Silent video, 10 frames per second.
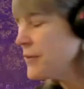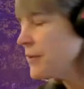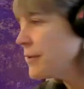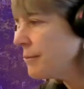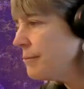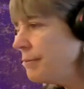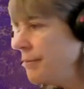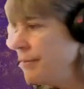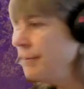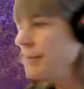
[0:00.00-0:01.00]
for
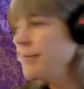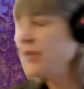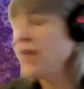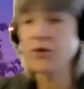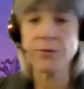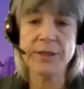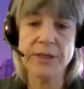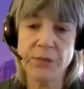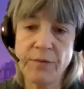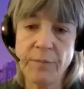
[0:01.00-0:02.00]

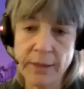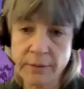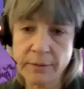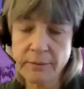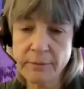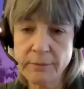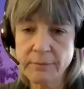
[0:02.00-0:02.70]
centuries we've been